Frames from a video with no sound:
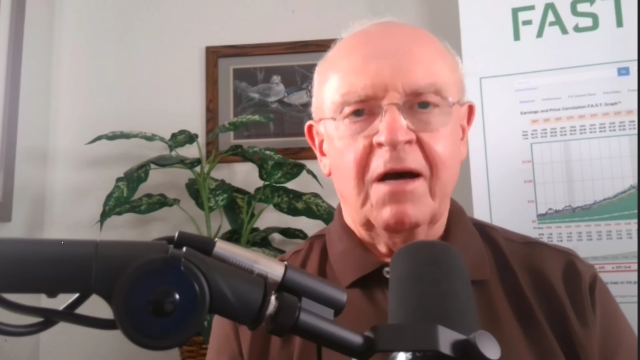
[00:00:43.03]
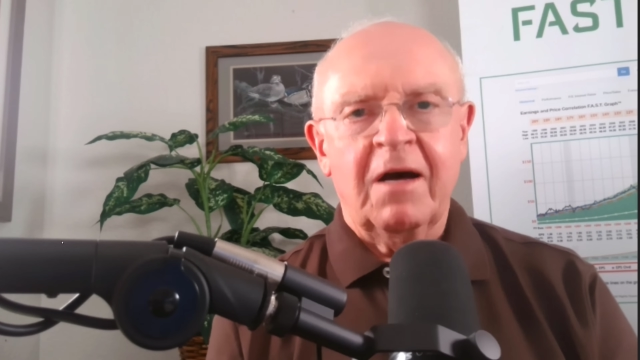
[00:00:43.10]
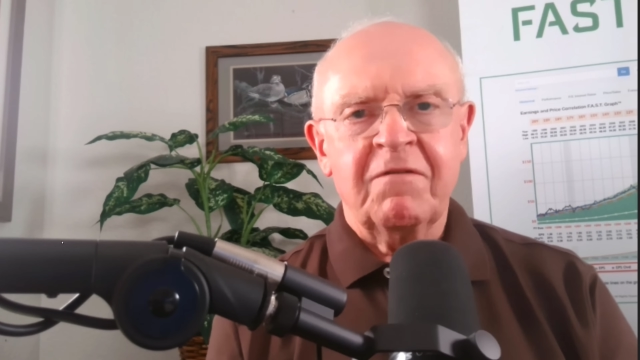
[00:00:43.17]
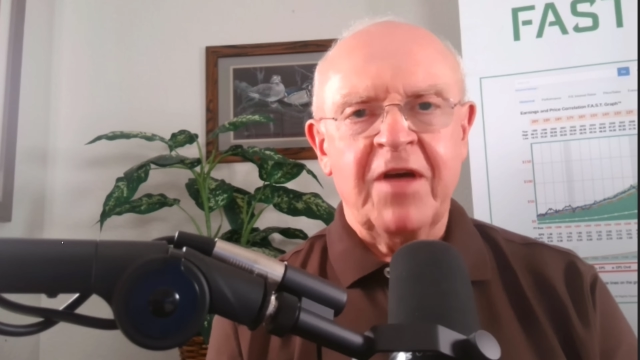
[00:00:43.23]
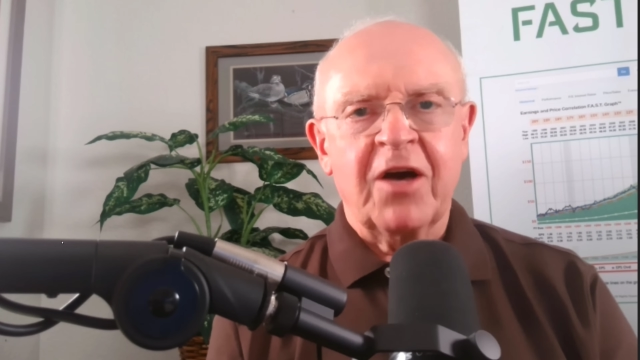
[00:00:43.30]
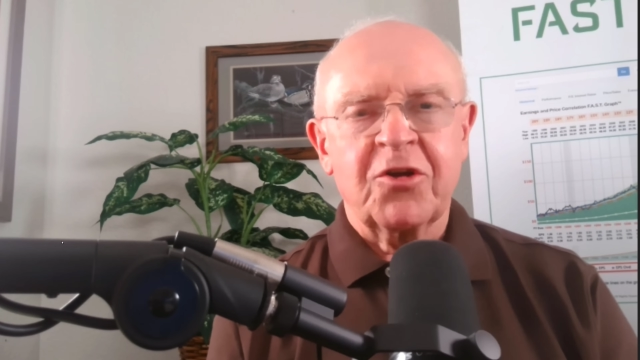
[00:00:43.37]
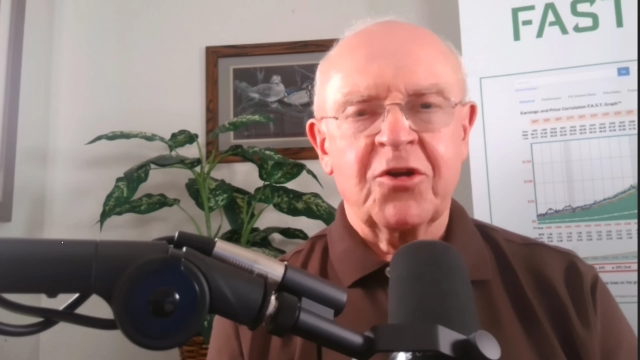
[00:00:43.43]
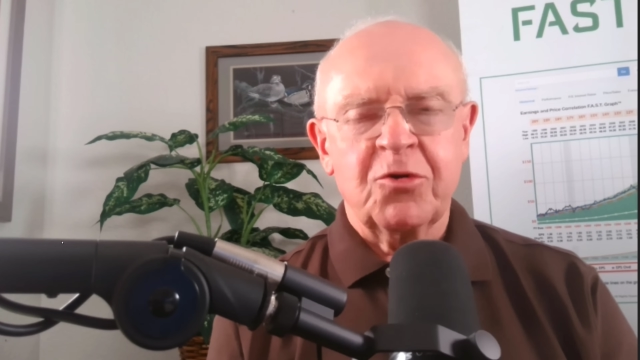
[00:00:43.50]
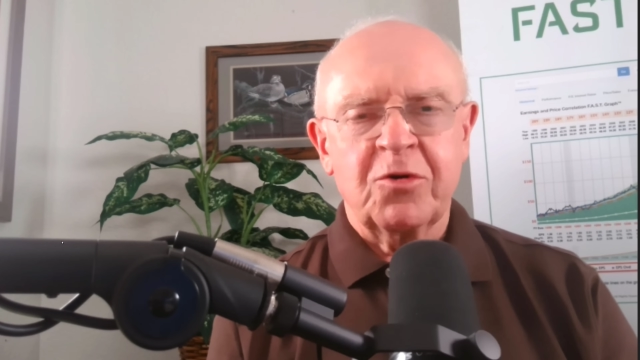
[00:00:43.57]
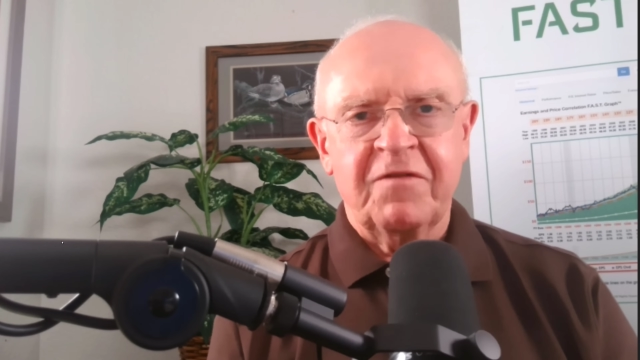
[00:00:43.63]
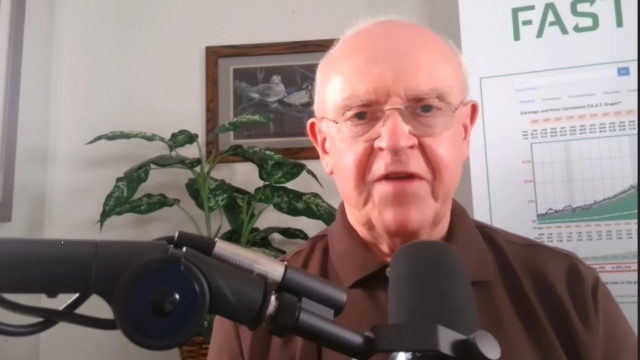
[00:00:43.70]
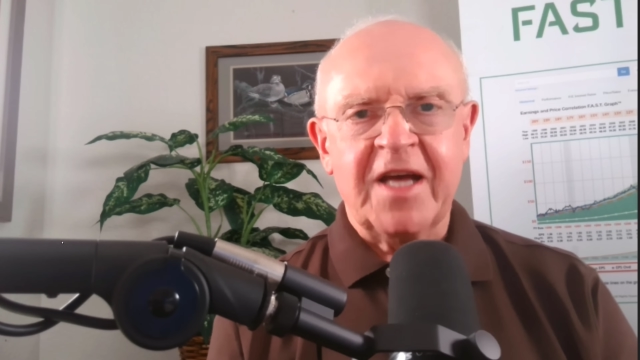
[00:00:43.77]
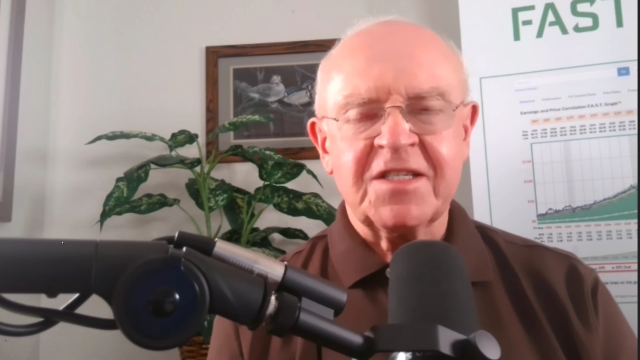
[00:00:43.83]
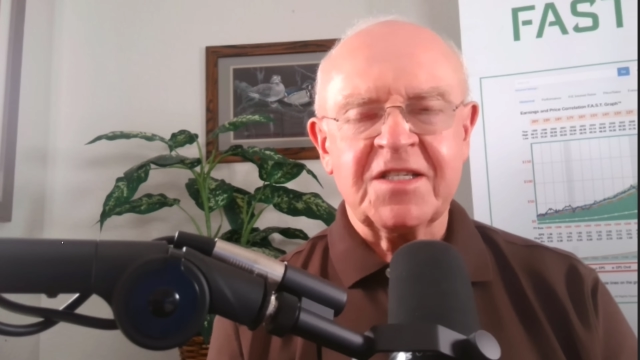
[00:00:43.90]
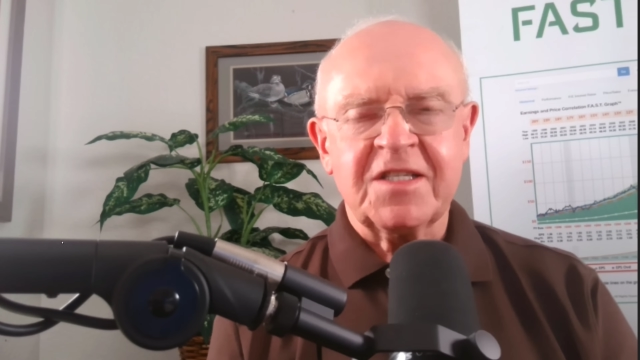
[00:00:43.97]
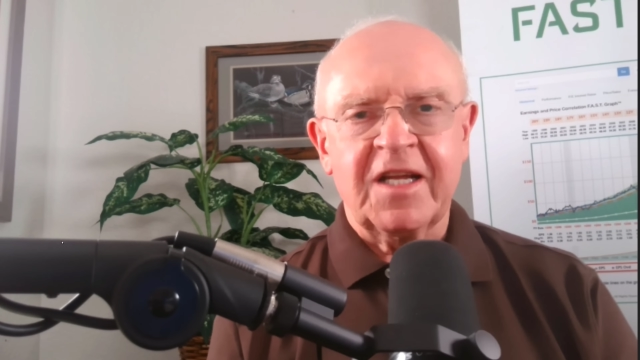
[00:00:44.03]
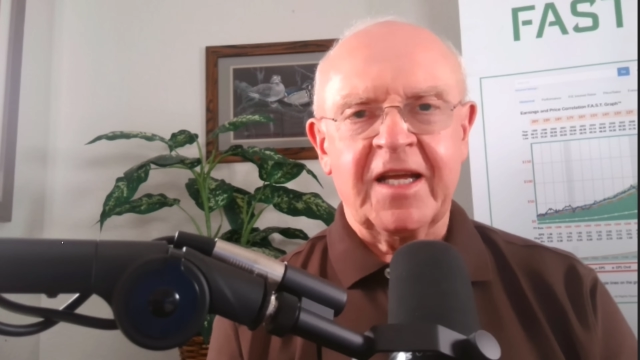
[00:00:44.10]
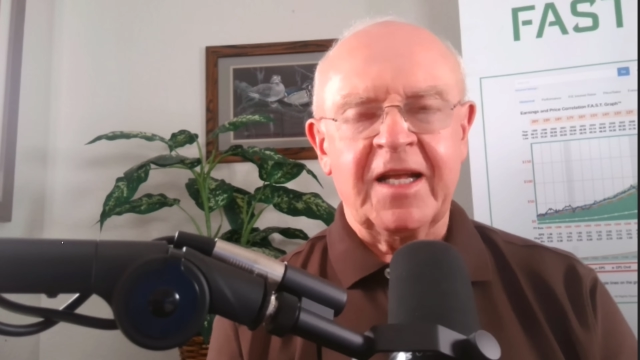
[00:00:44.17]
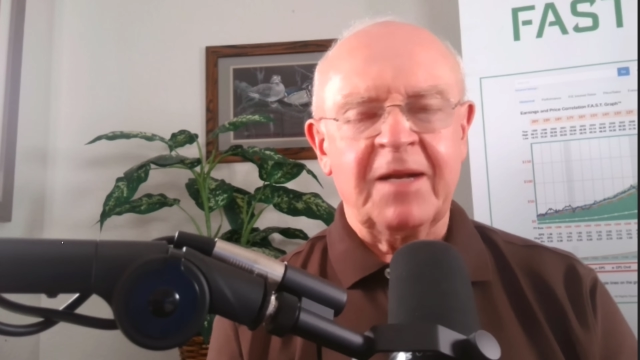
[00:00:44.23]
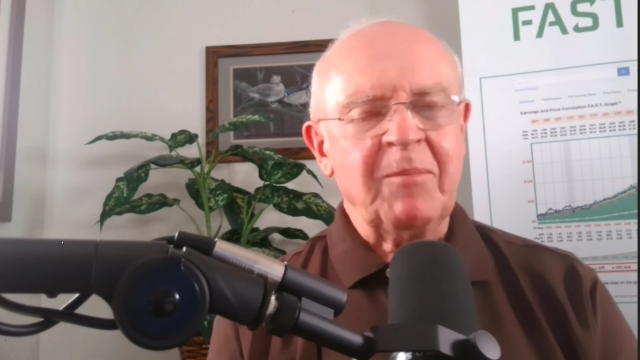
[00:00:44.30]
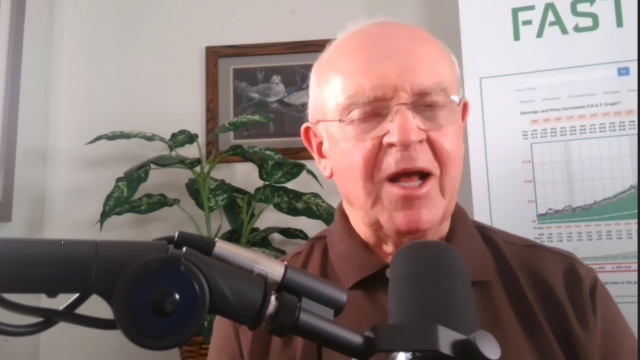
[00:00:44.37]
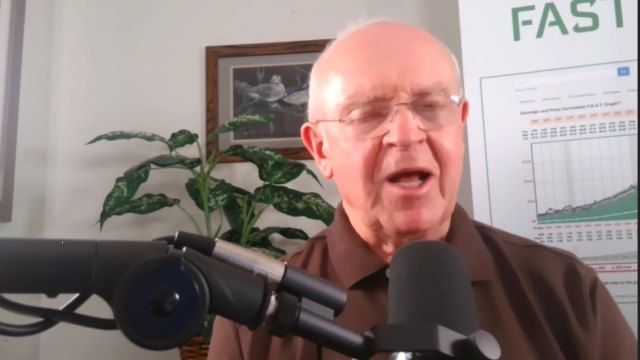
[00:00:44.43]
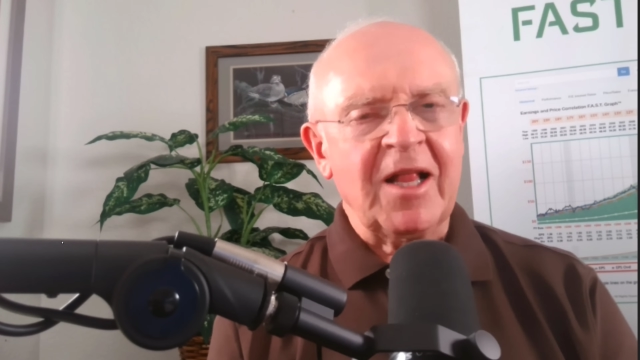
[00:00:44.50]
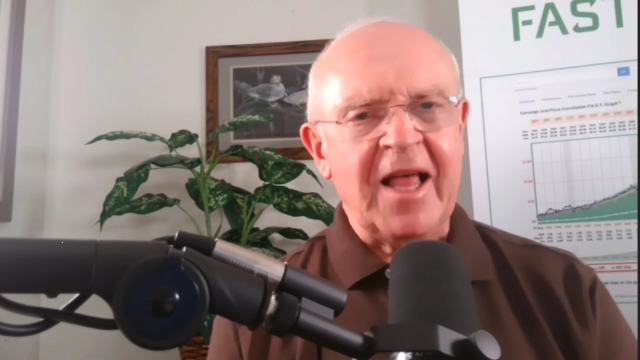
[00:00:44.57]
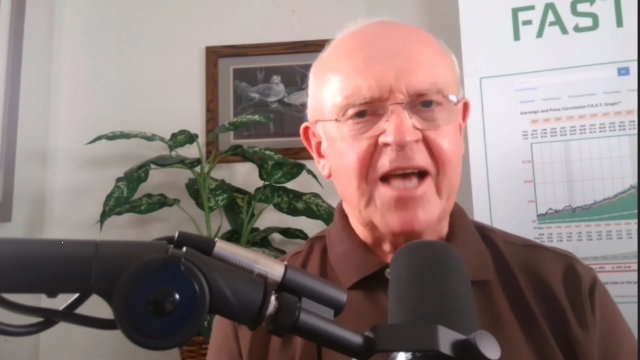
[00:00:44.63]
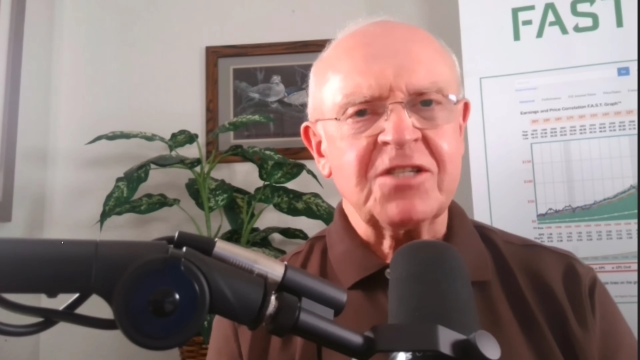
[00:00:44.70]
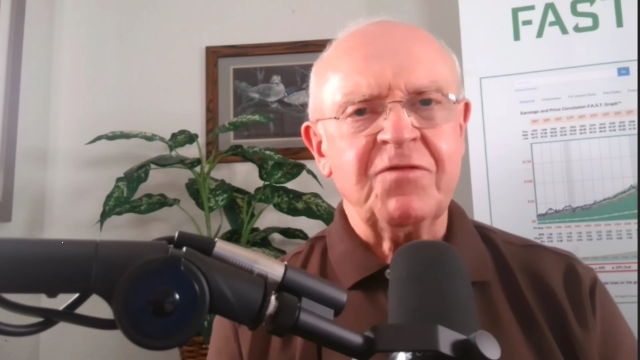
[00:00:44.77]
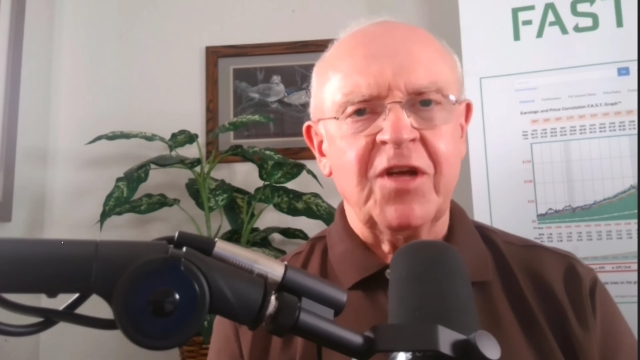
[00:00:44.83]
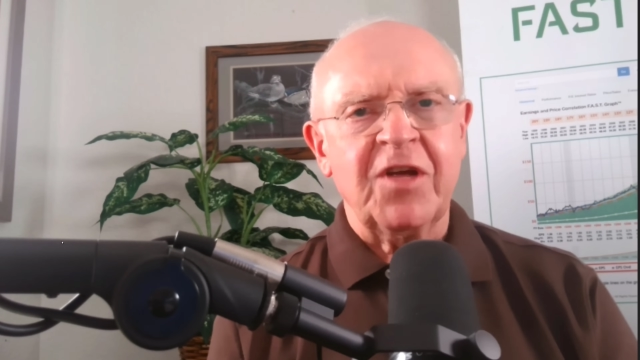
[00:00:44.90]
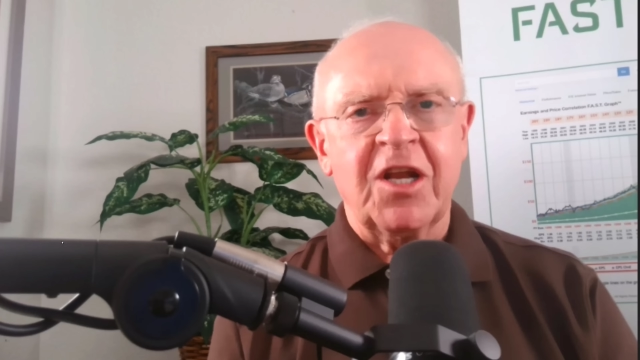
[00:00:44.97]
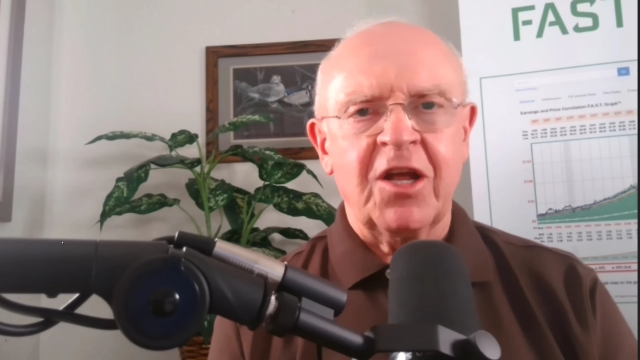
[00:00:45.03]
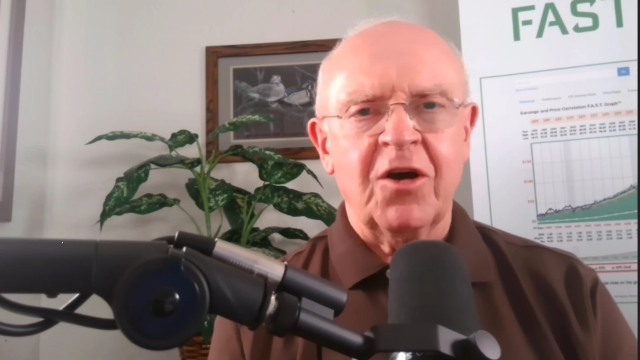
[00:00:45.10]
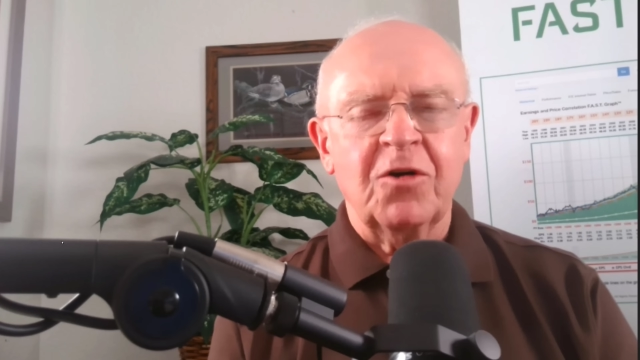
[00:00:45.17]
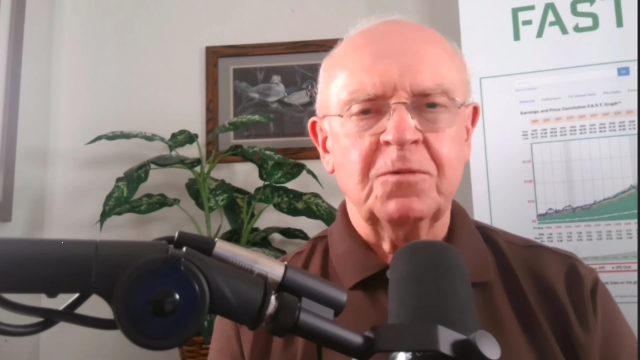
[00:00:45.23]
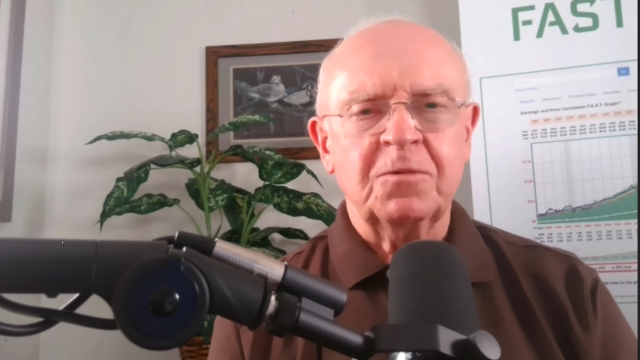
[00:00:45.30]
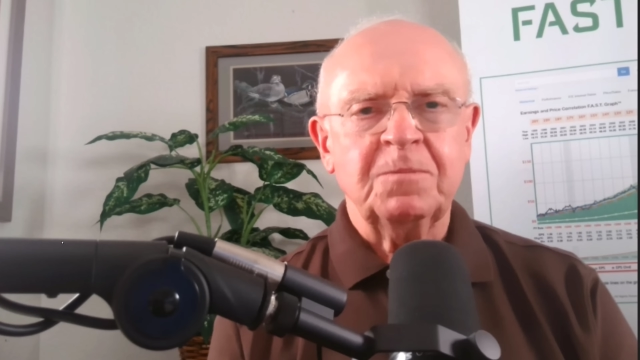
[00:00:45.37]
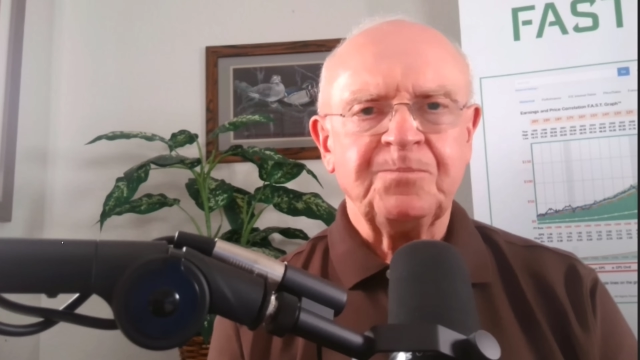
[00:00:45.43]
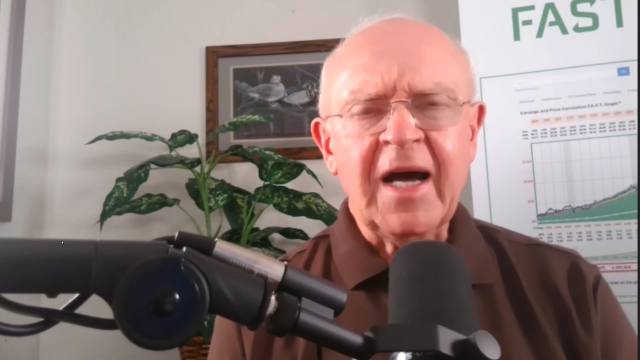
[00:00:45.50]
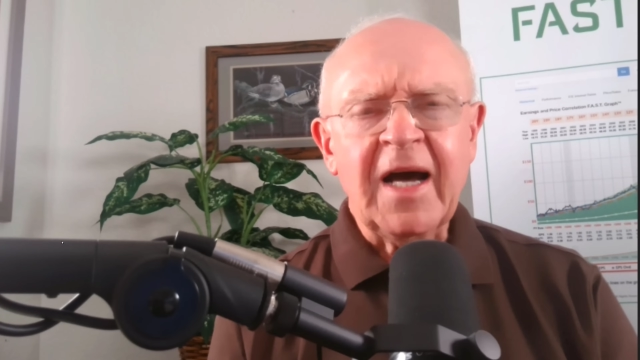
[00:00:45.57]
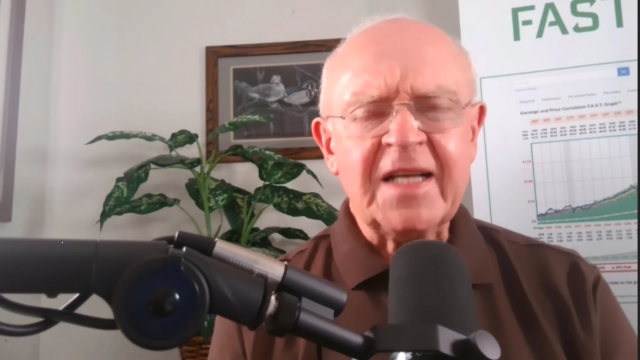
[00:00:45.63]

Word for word: of value investing. In my last video,